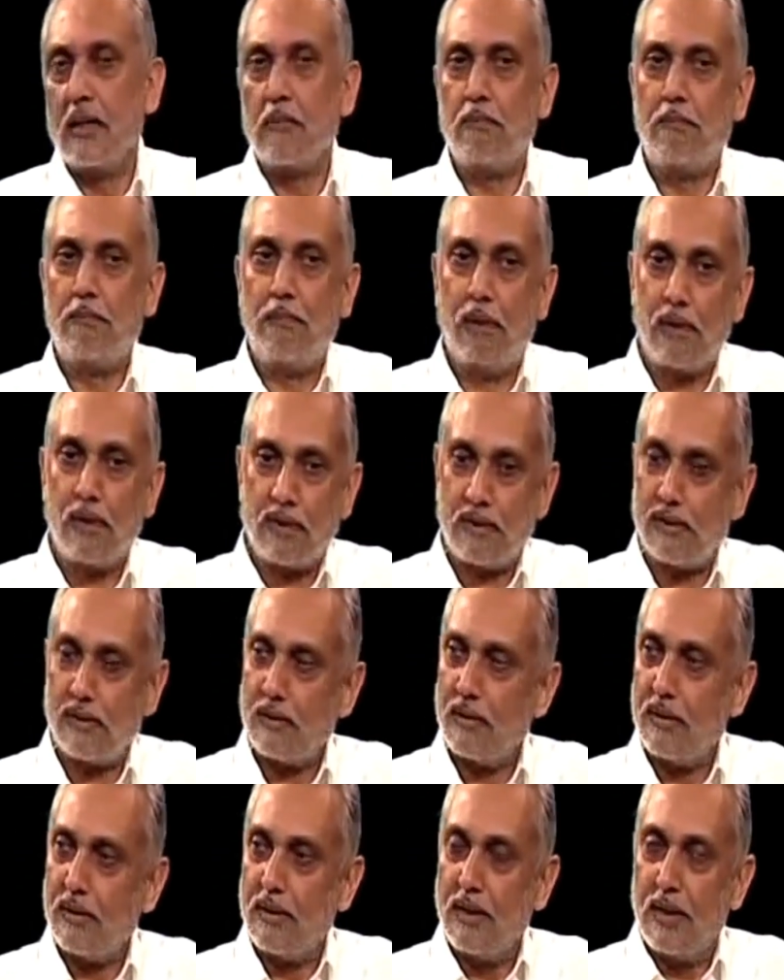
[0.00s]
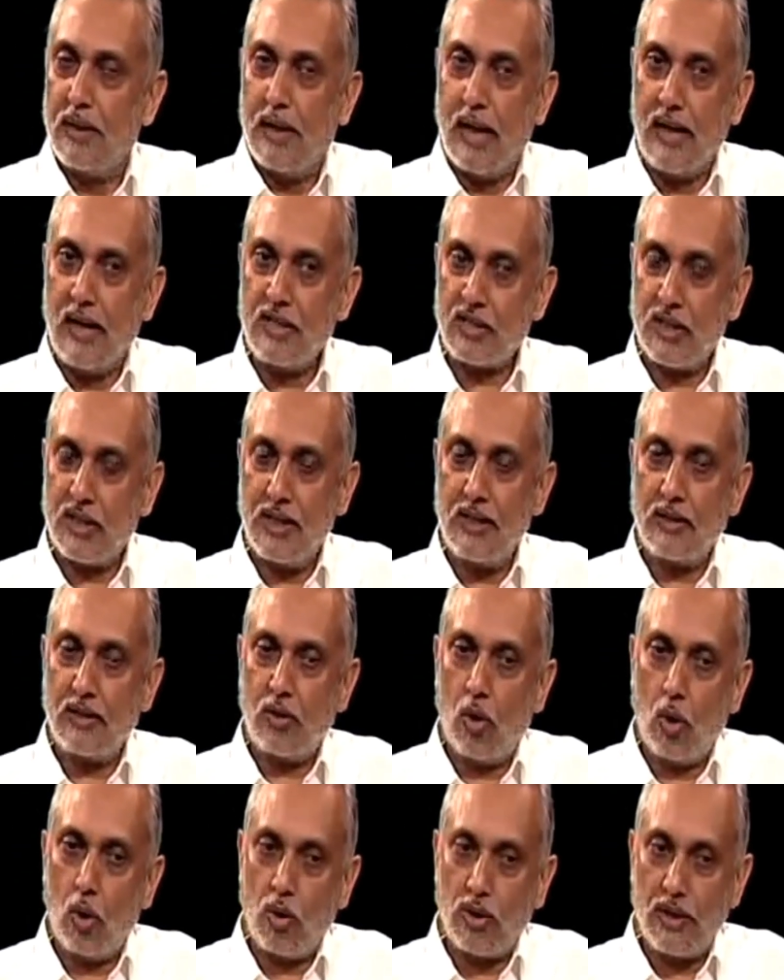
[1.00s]
But I still
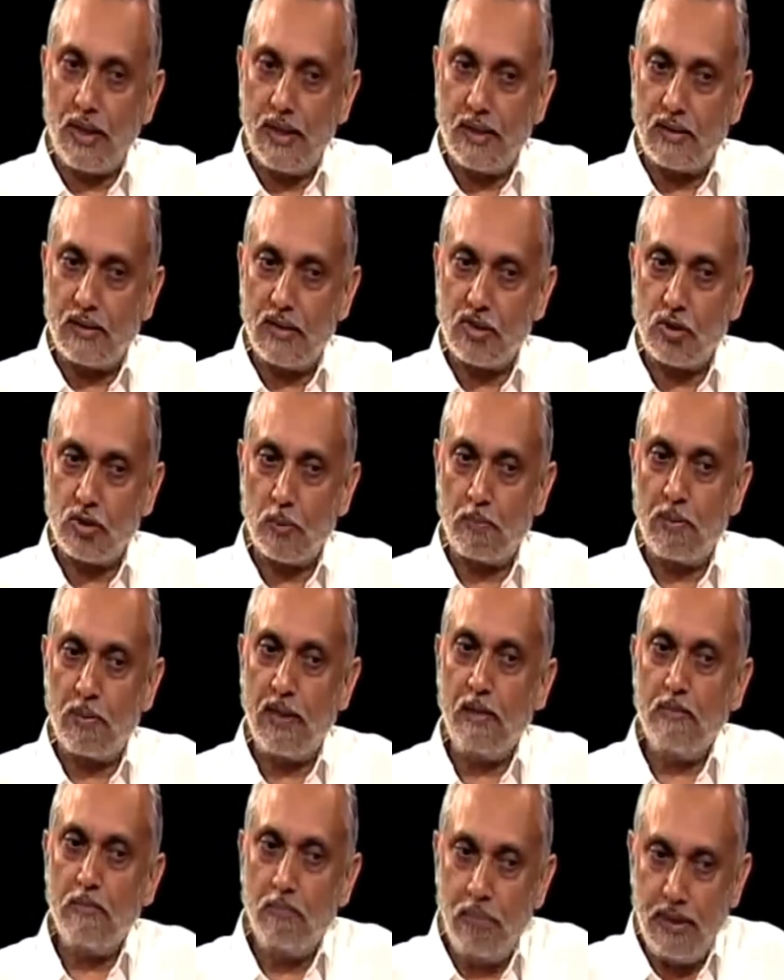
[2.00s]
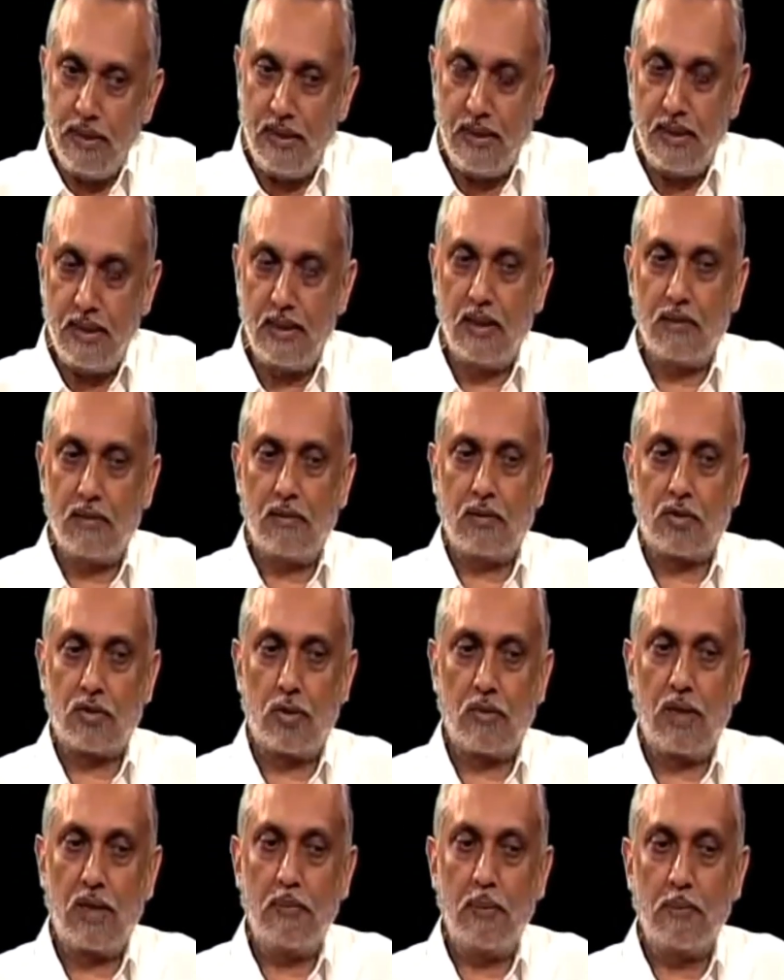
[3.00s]
called it the supreme being.
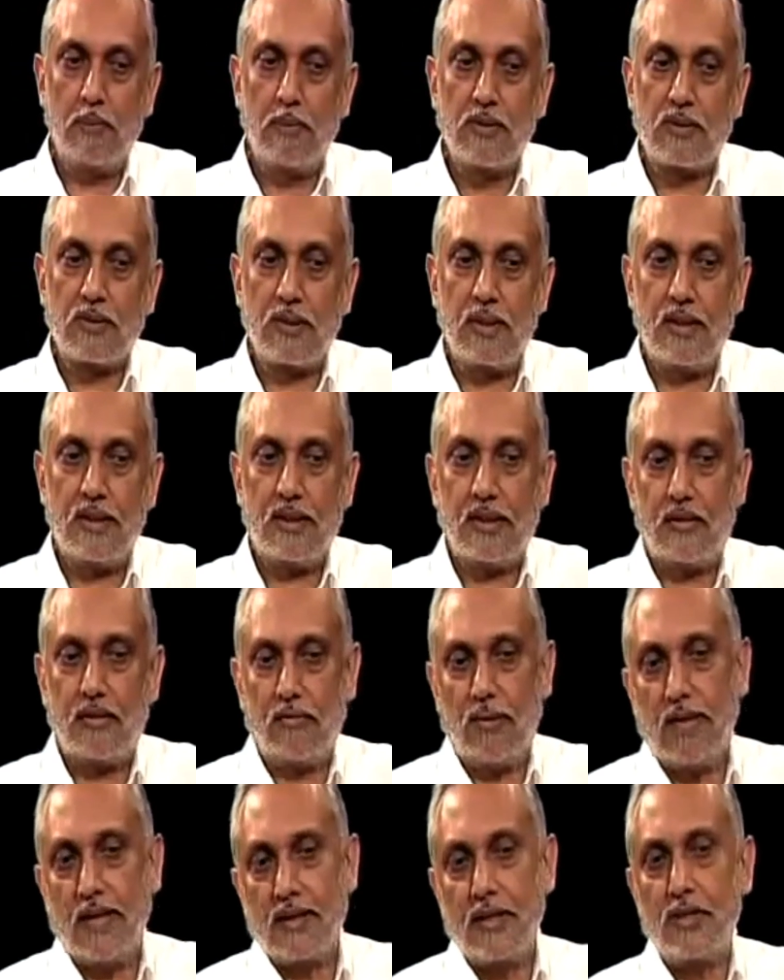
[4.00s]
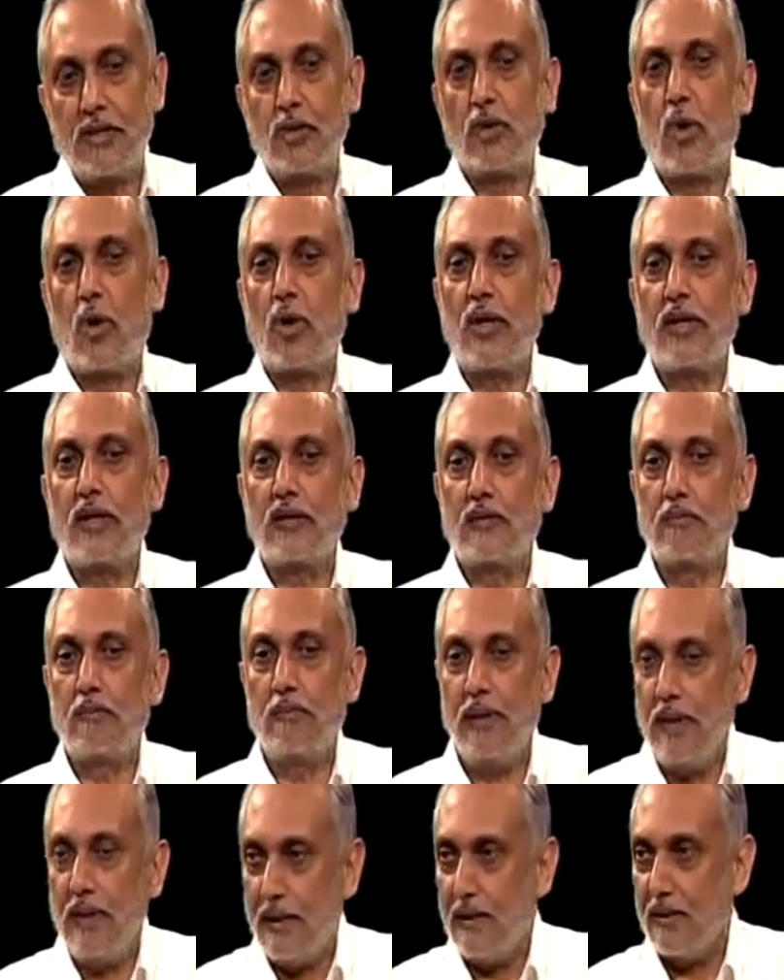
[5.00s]
So many people say that, why did you call it the
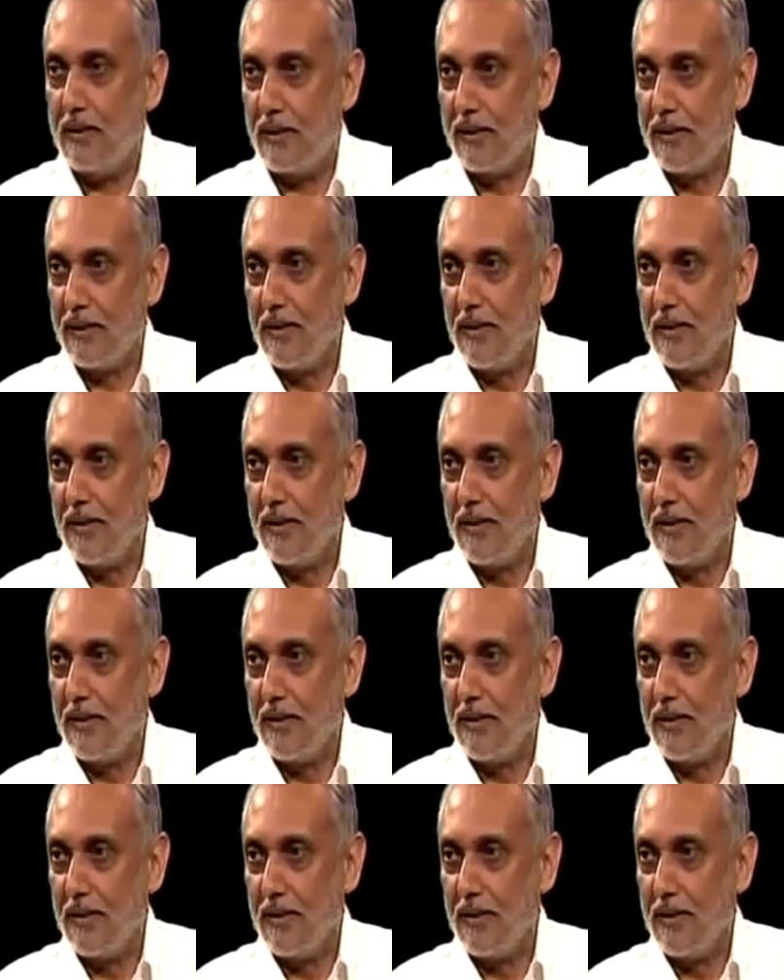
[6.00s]
being?